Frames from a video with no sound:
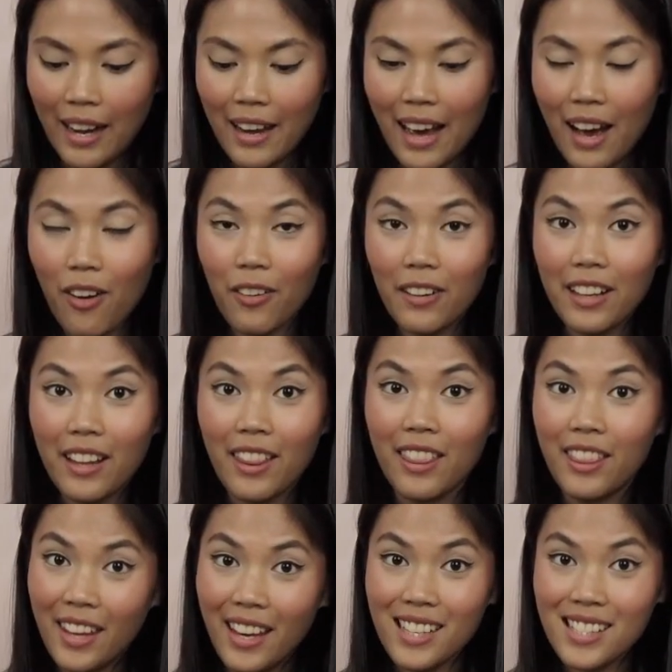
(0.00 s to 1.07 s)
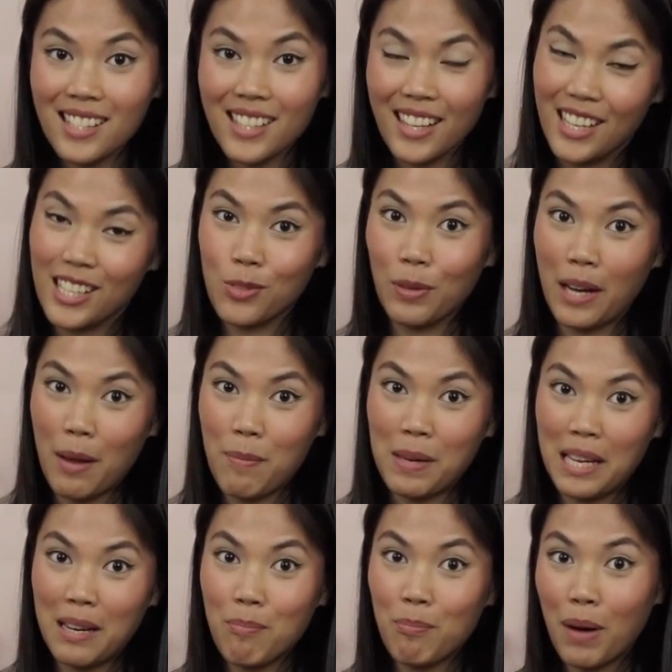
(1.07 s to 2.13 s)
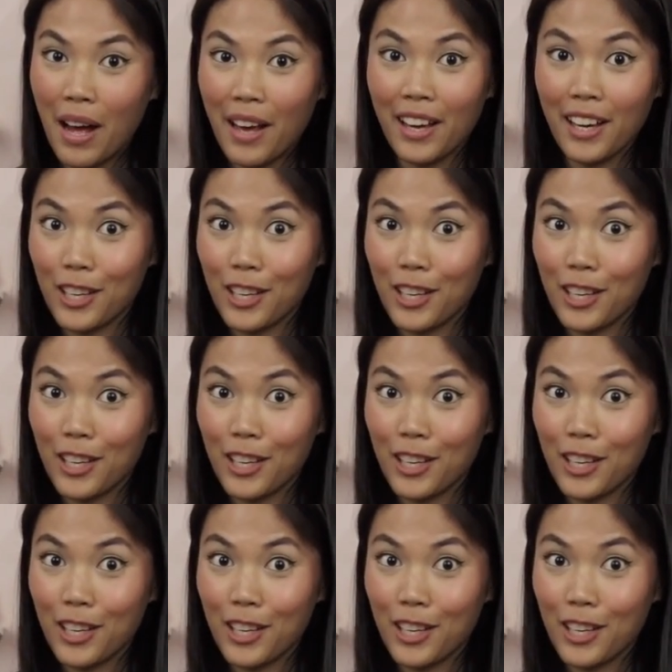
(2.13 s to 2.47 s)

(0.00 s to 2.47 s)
Now, this is what I mean by